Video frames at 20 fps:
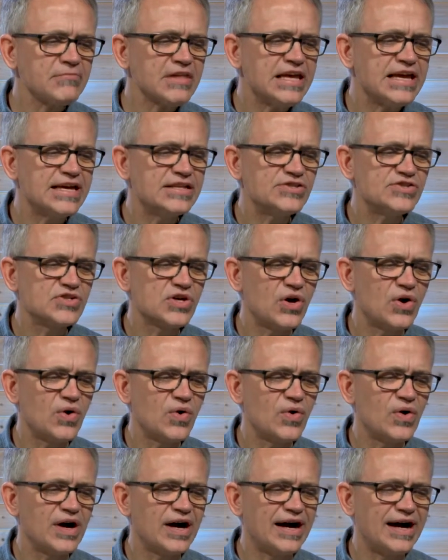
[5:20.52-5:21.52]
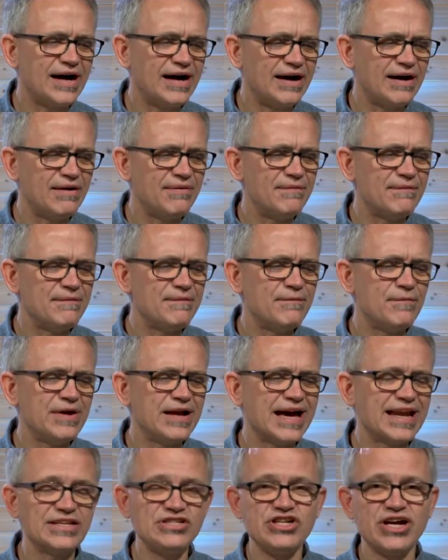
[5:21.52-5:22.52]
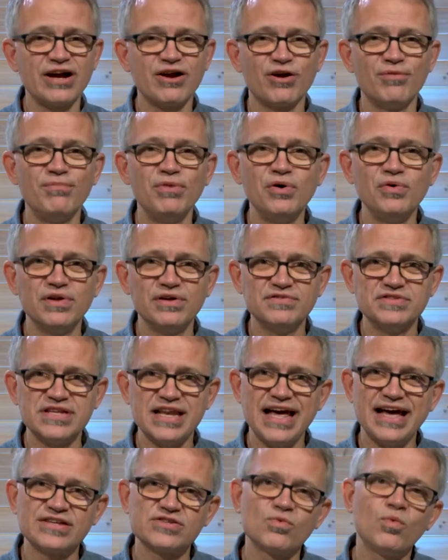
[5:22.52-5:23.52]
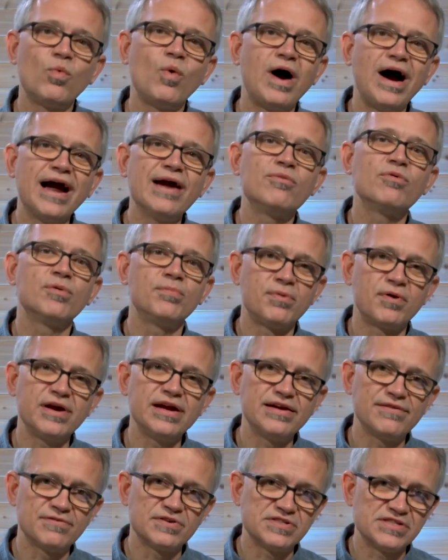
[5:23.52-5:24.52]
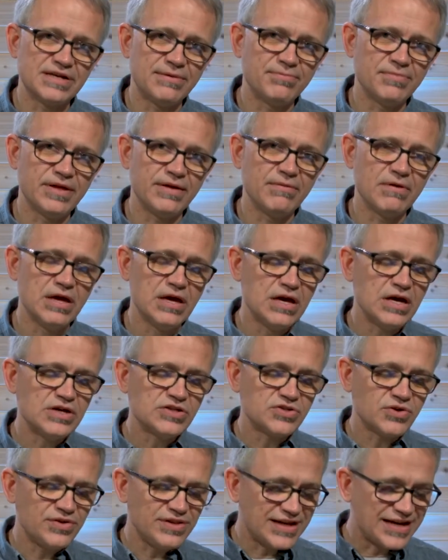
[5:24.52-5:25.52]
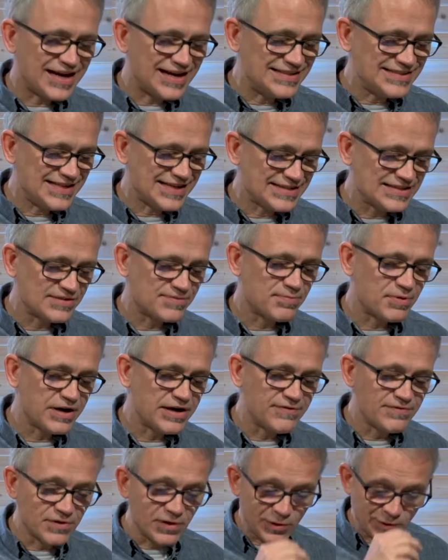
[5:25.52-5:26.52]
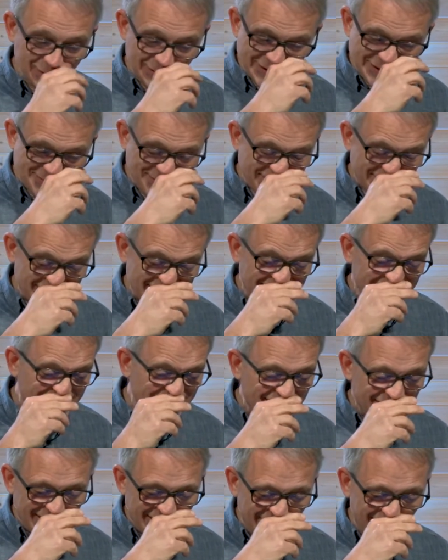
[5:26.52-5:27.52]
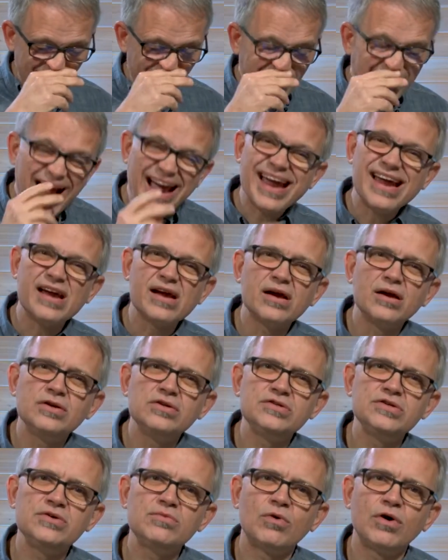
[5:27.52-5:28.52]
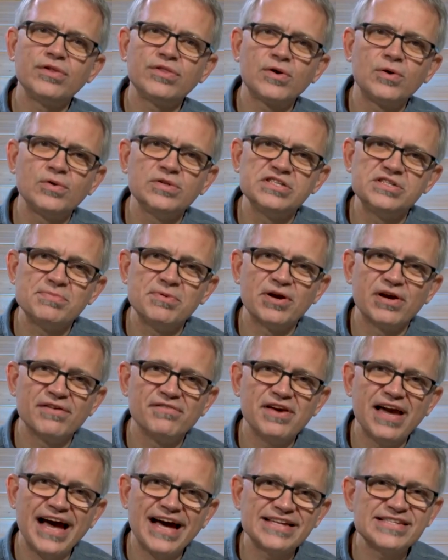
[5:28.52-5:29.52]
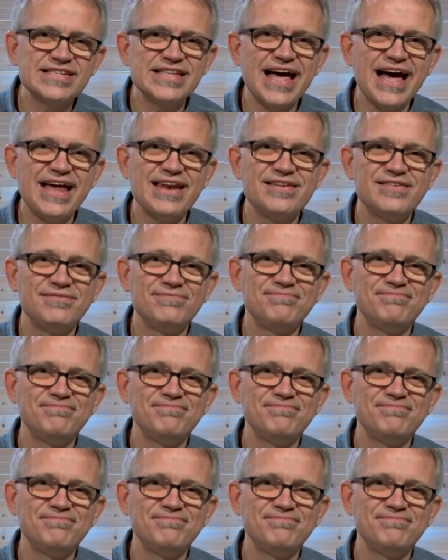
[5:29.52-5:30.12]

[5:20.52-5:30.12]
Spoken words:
And so we got to check our motives and ask why we're praying for something. So in the context of praying for the Holy Spirit, why do you want the Holy Spirit? Have you asked that?